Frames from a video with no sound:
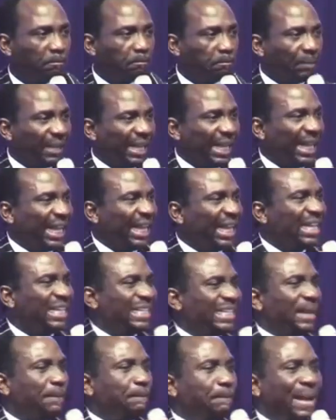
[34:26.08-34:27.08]
Being
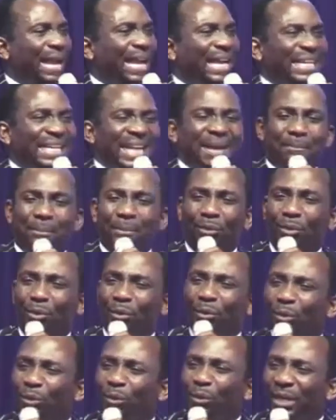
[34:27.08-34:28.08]

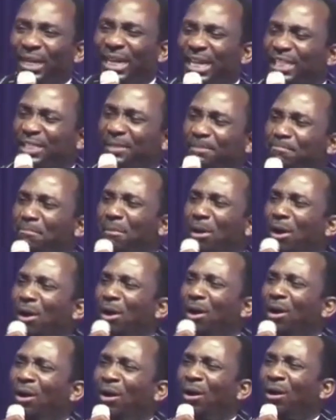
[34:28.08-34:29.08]
dependable is
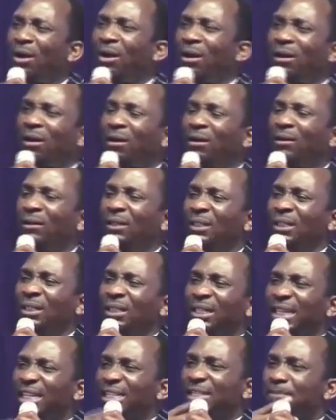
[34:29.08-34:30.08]
more
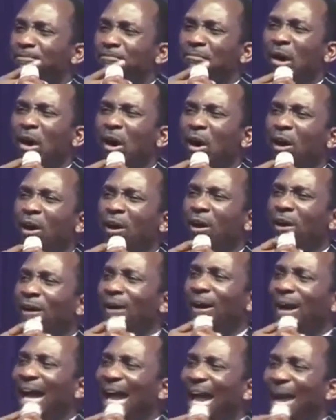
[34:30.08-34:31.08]
is
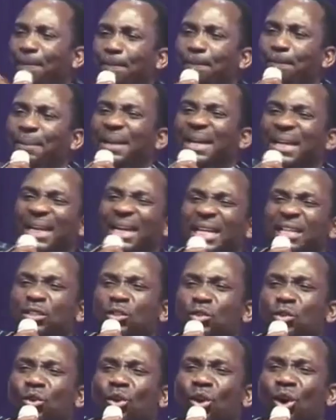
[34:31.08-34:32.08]
more appealing
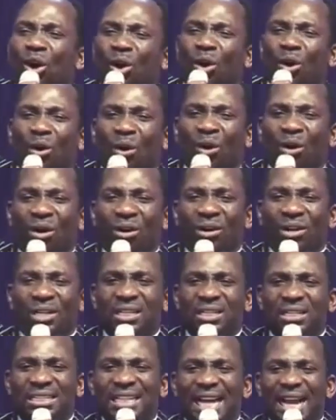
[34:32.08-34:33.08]
to God
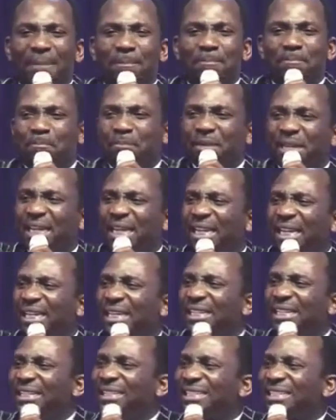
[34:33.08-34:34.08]
than
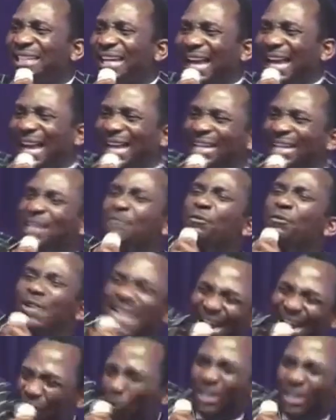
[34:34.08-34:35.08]
being even
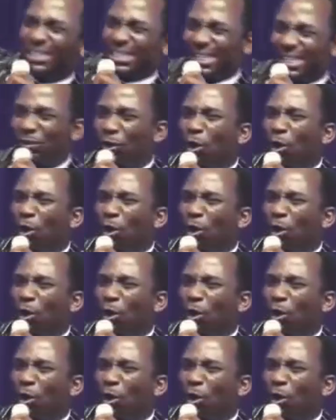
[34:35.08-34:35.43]
anointed